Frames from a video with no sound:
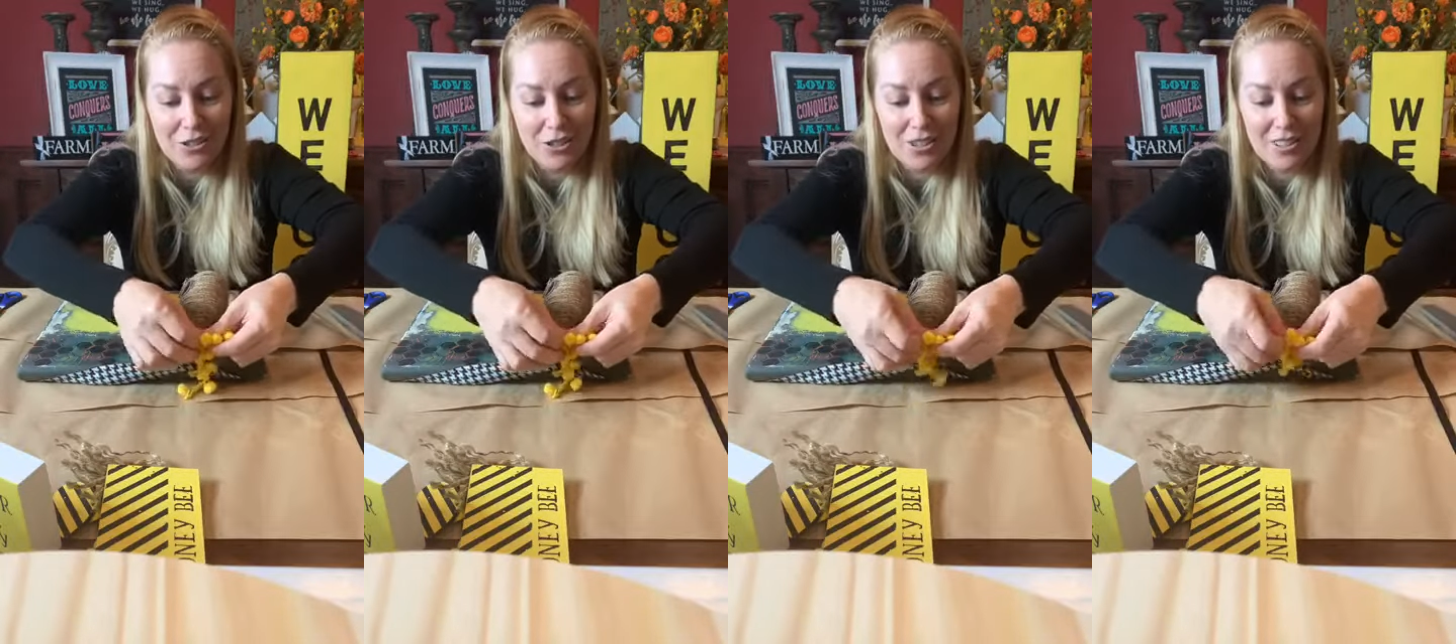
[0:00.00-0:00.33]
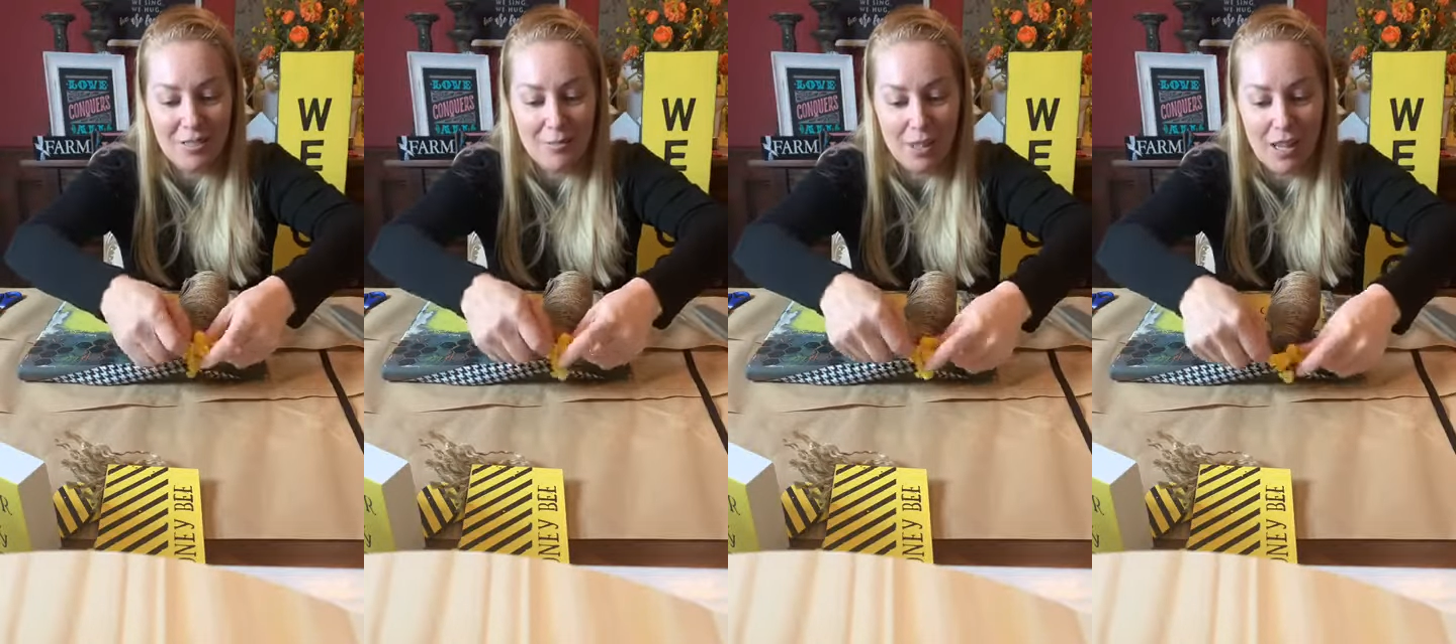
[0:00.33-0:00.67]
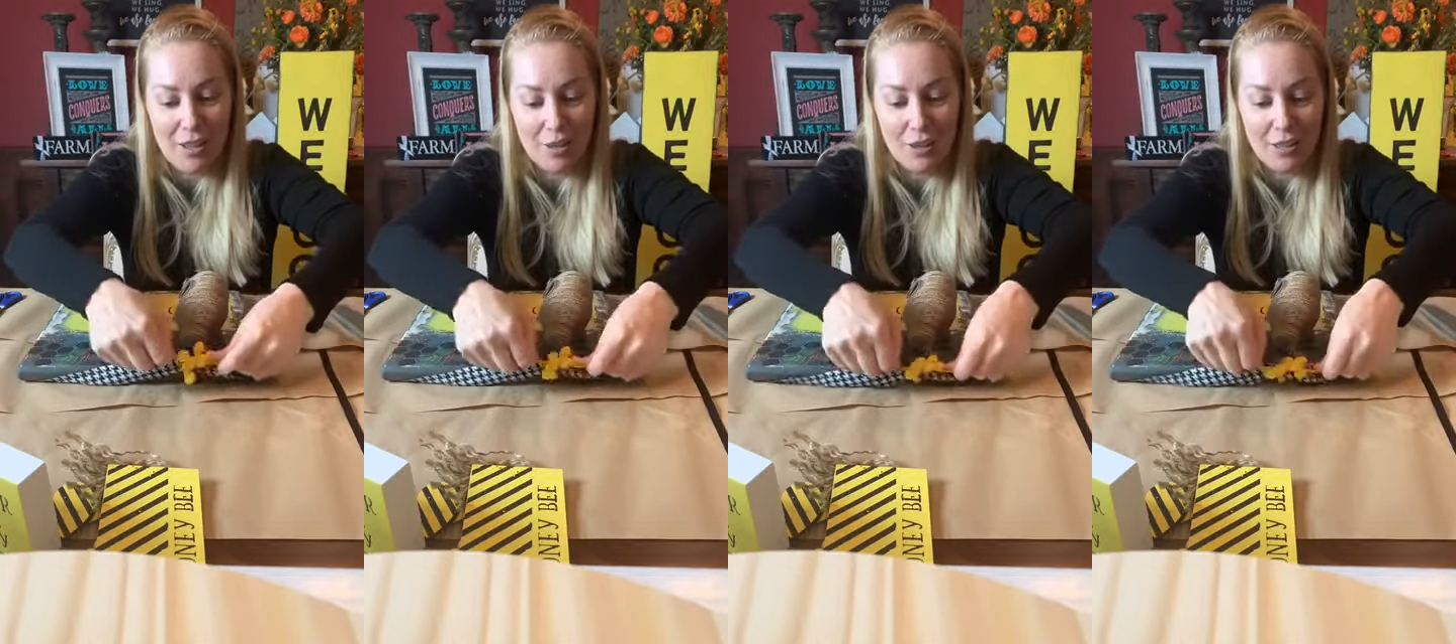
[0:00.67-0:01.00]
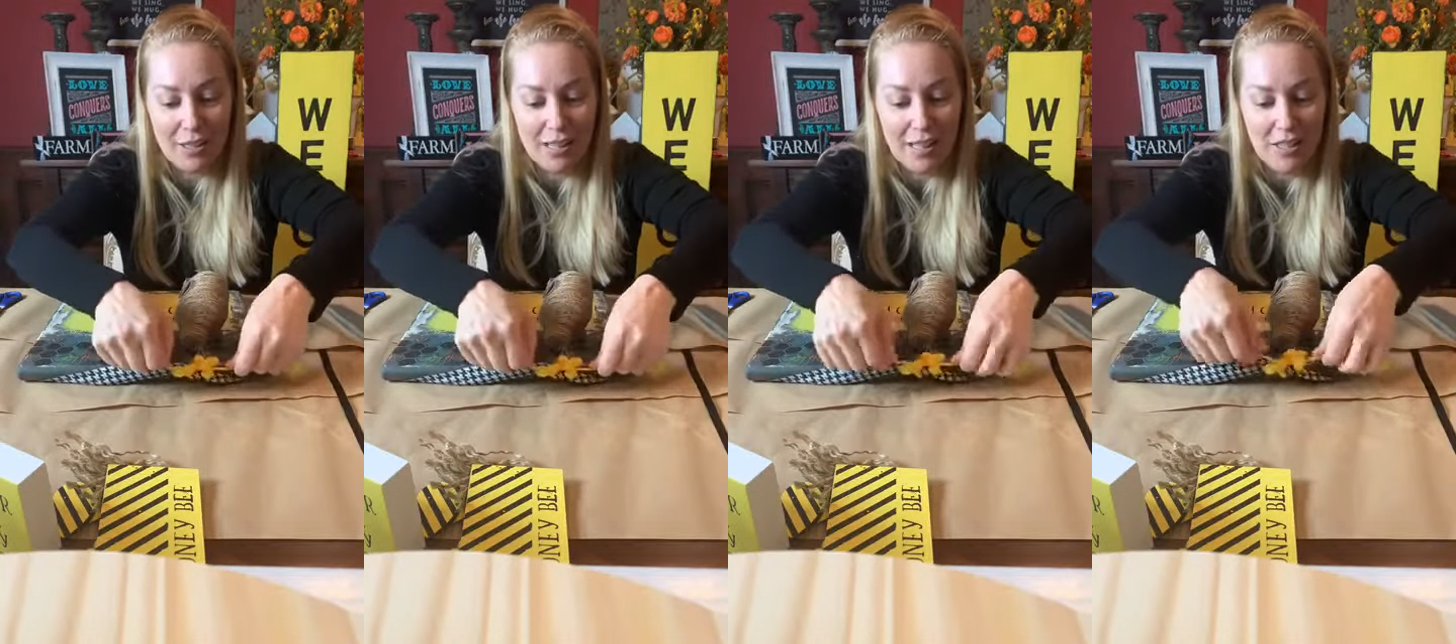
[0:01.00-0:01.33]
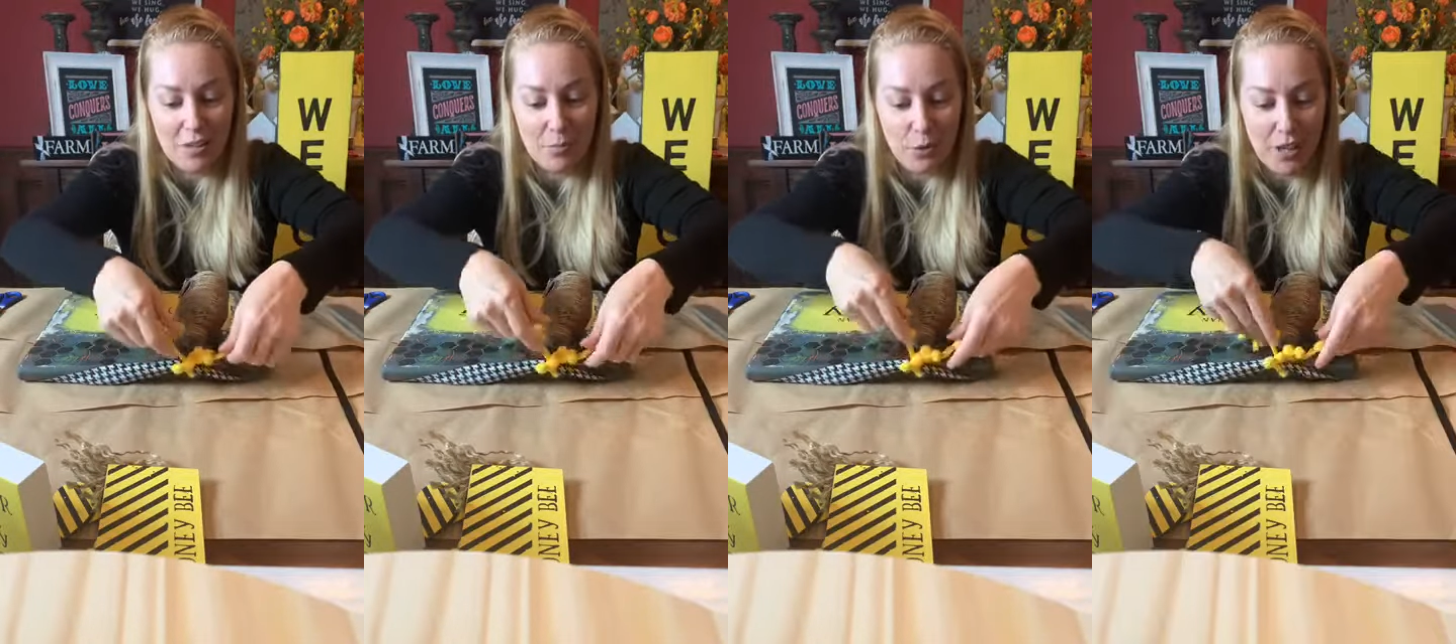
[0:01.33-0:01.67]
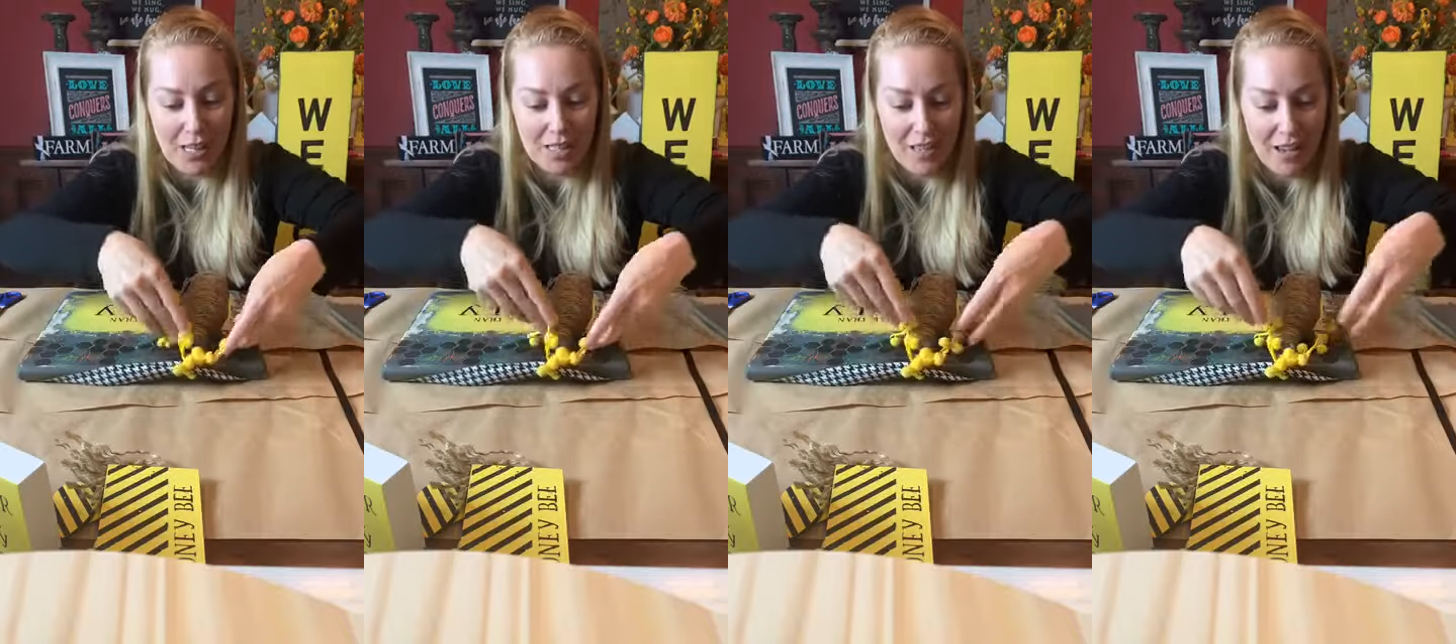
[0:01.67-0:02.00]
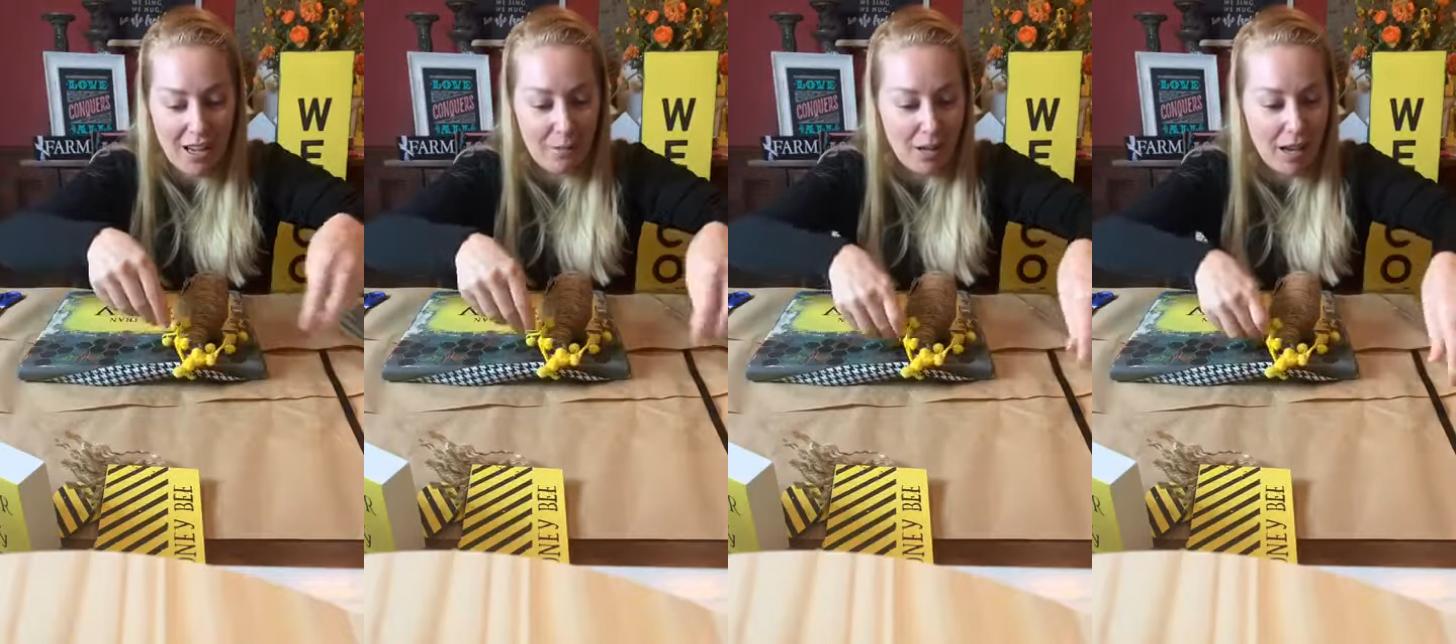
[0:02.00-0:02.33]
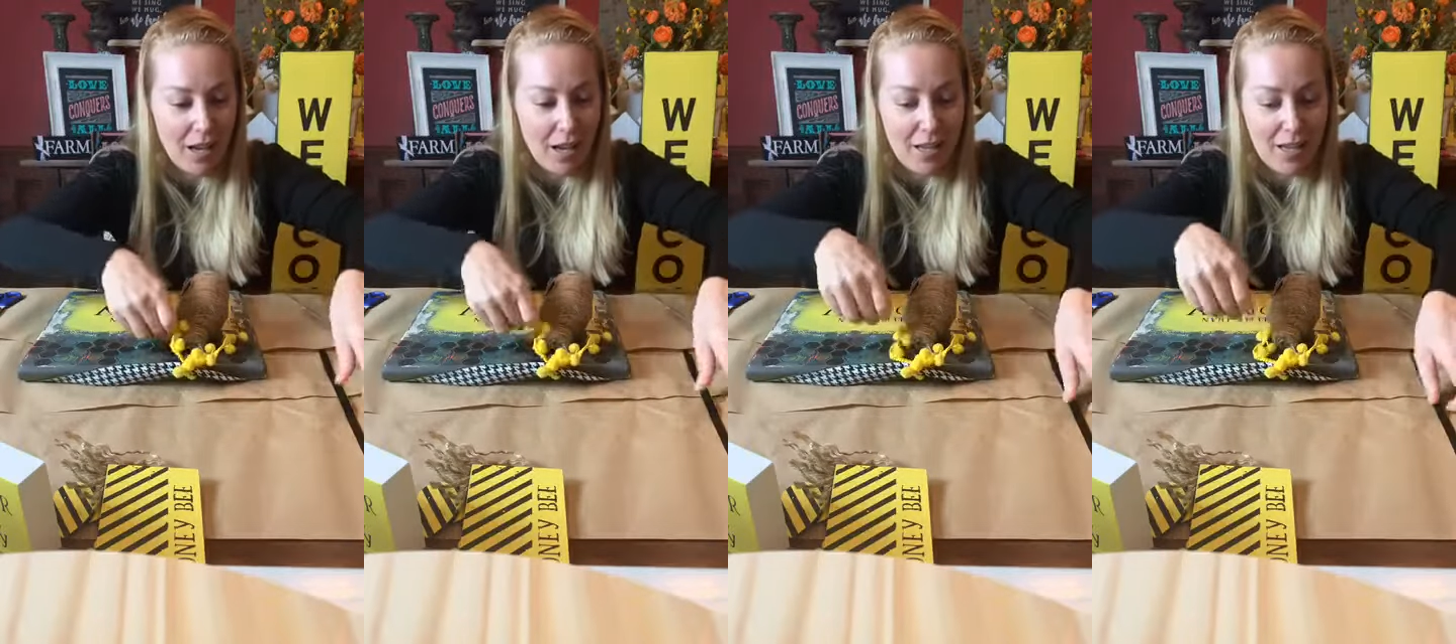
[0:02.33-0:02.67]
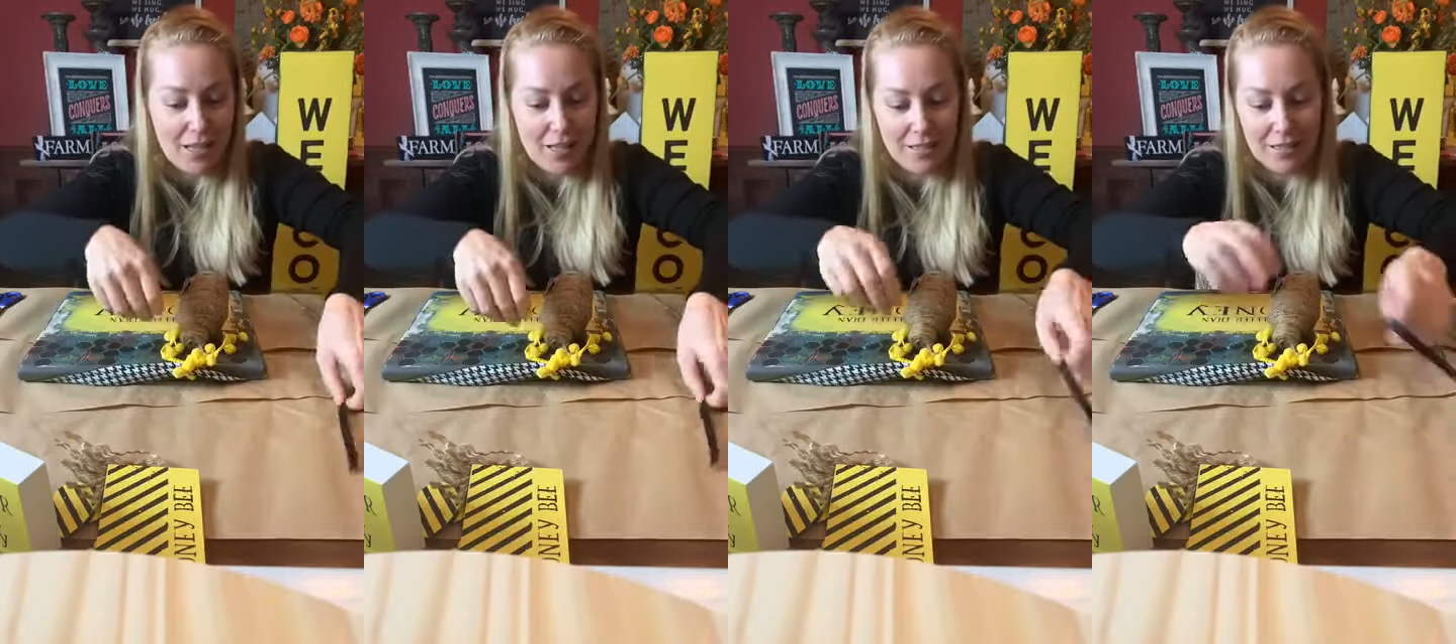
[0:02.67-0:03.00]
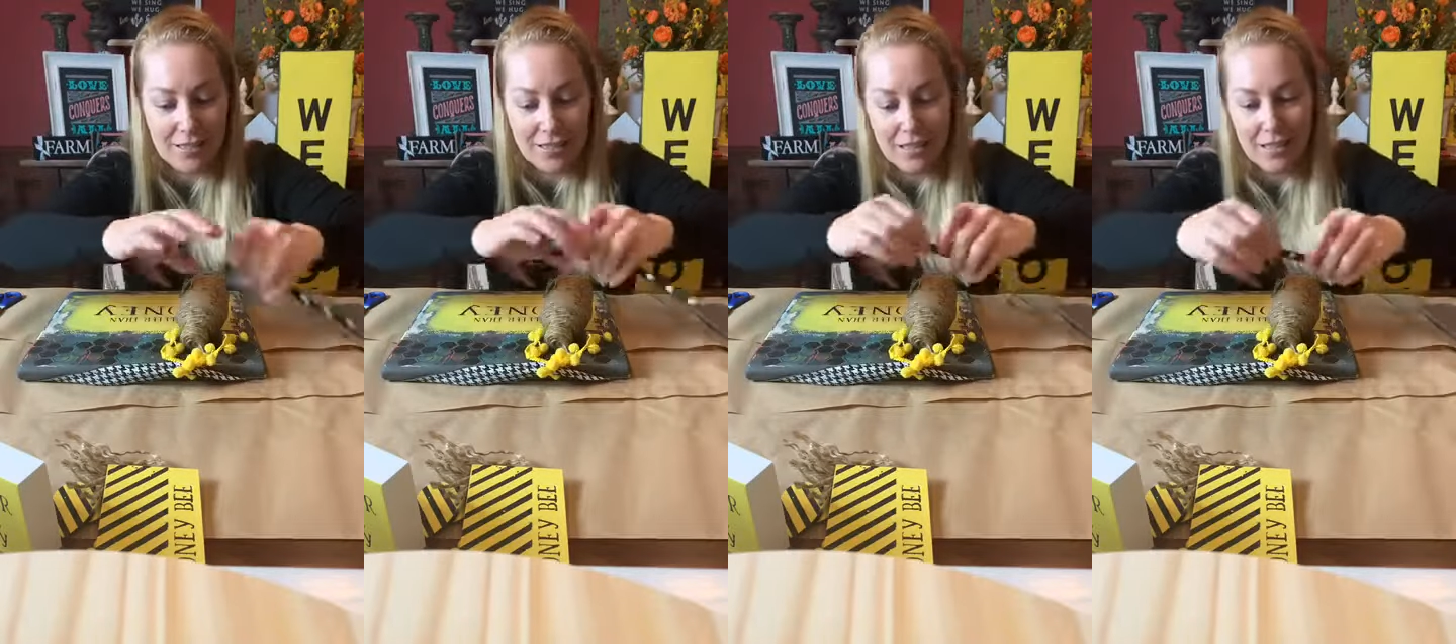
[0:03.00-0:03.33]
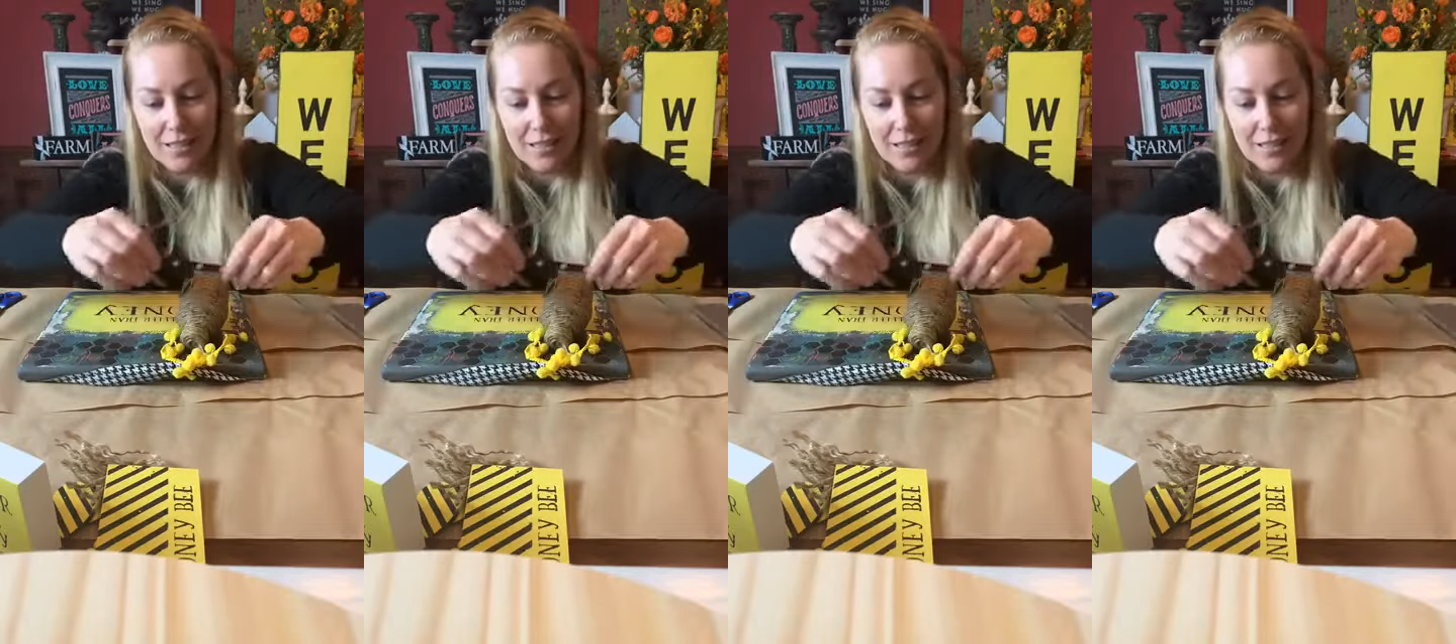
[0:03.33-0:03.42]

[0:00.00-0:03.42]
Just some color. It's springtime, guys.